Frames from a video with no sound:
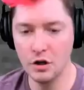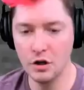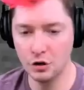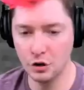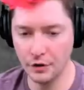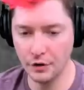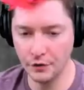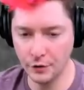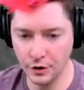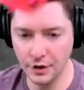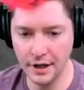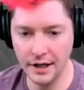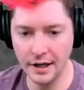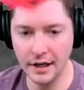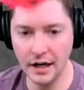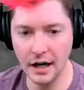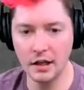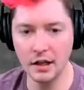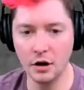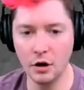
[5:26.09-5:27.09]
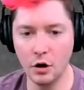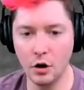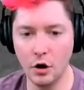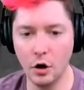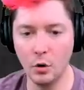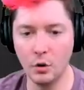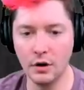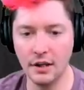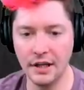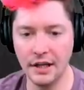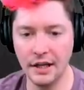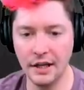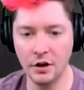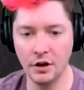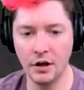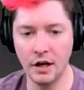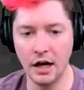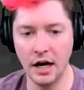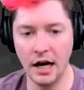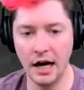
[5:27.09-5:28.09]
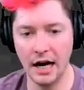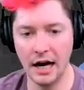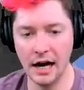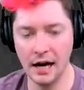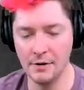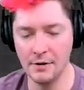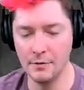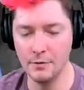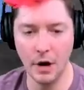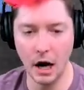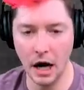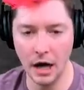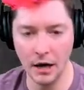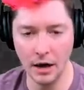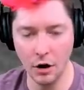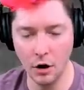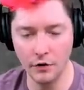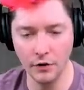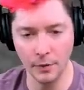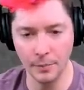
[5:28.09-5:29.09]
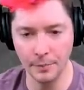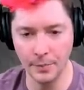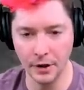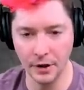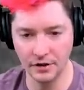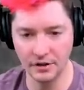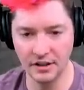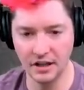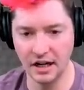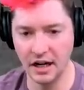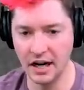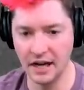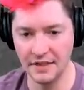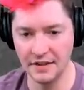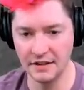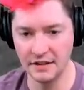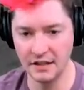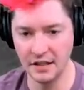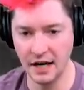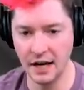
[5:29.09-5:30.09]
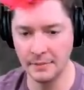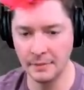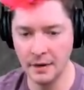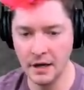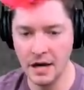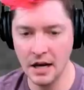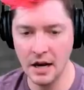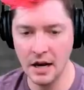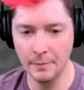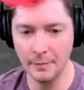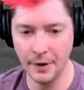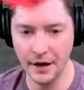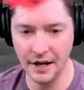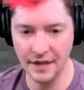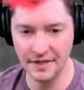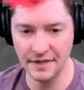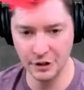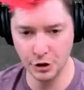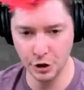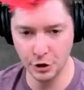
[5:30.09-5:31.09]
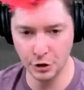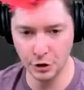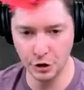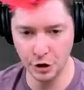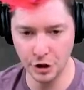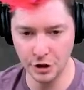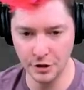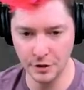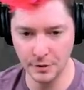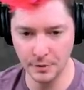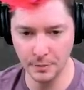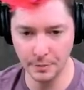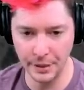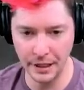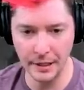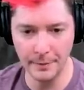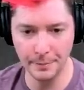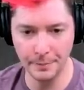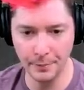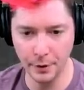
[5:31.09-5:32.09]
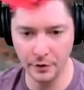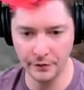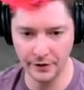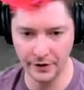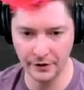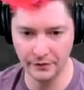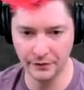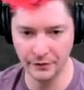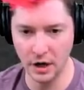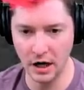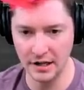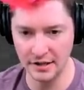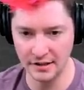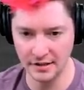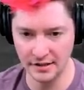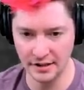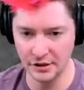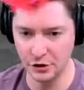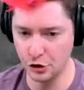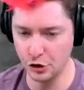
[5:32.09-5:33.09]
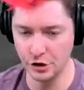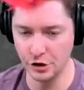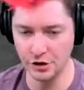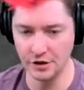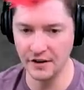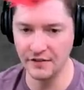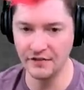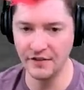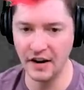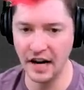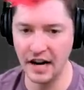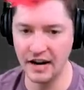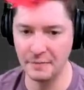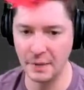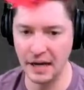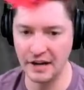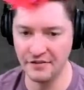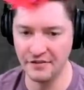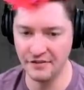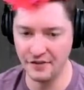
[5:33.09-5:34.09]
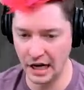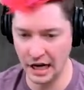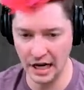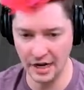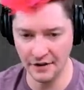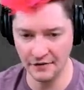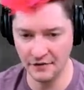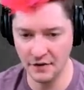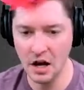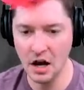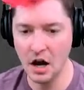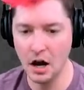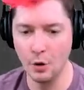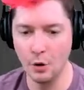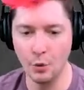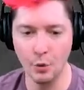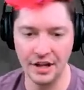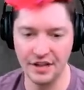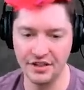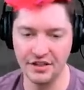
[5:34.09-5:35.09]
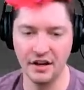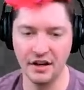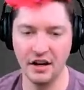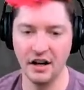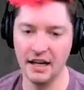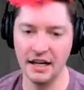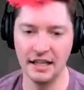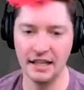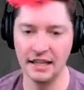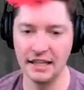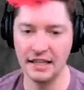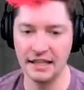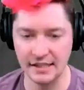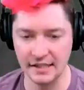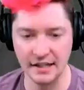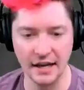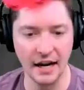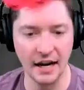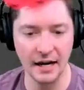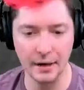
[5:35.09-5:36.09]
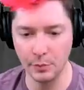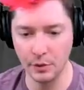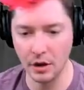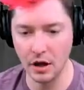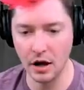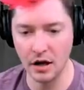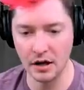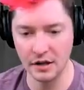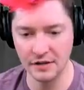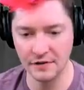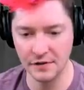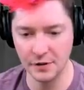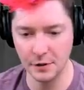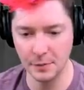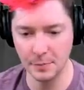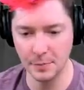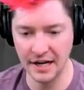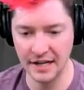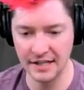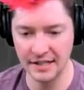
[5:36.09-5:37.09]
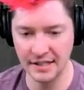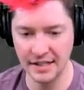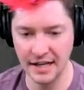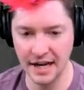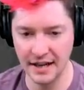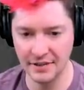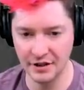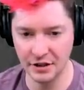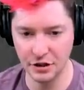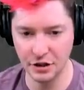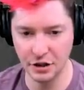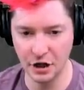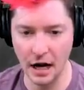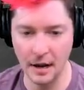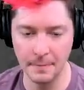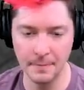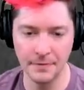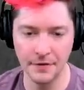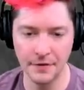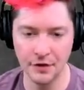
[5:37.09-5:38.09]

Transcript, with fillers: So I've created a little hole here. Uh, I, I overbuilt uh, the top, but this should just be perfect for us. It's just a five by five with uh, at least nine blocks of space at the top.